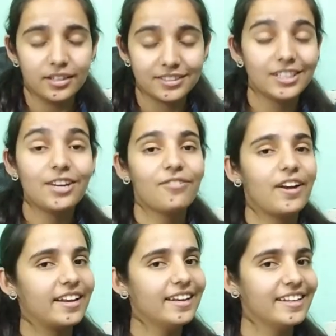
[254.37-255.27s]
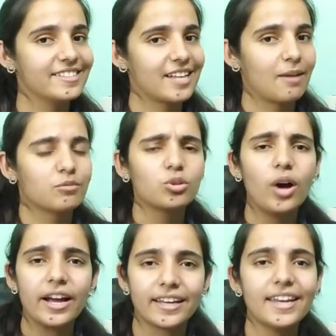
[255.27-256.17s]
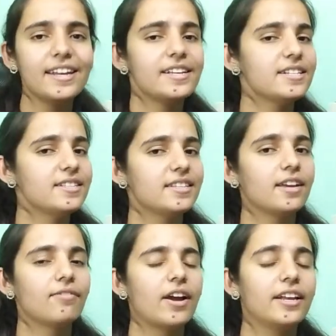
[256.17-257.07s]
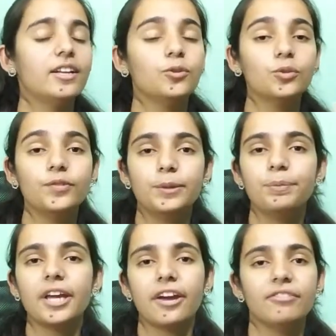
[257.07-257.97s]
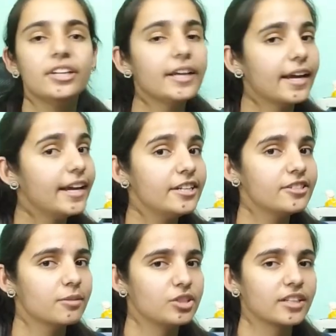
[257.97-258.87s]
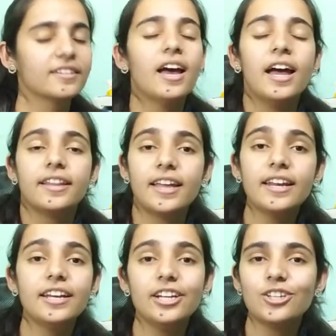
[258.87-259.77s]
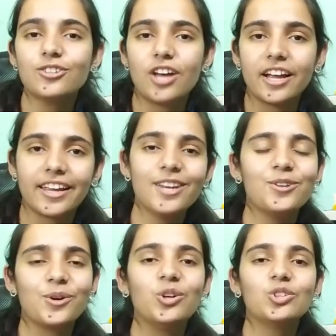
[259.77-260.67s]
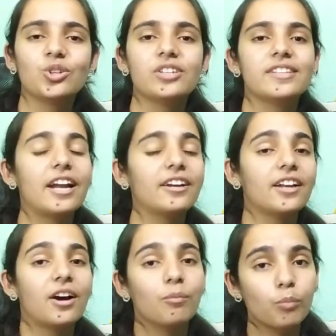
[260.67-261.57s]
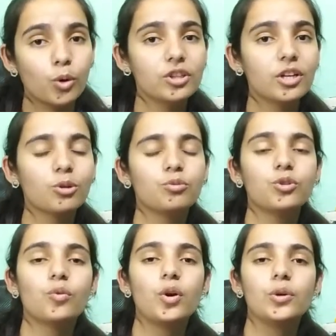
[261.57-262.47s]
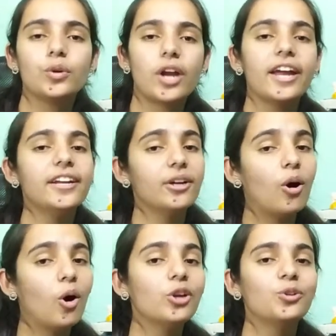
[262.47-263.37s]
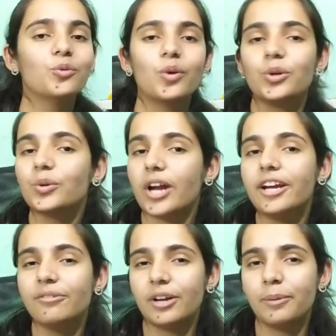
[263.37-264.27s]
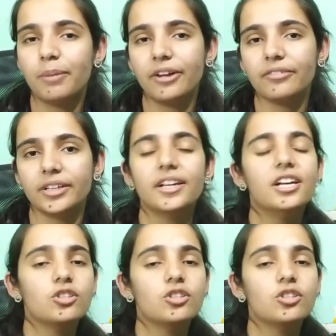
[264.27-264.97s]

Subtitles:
CA final exam. So again in CA final you will be having 8 subjects. Then it is again your choice that both the groups you want to write or you want to write one by one.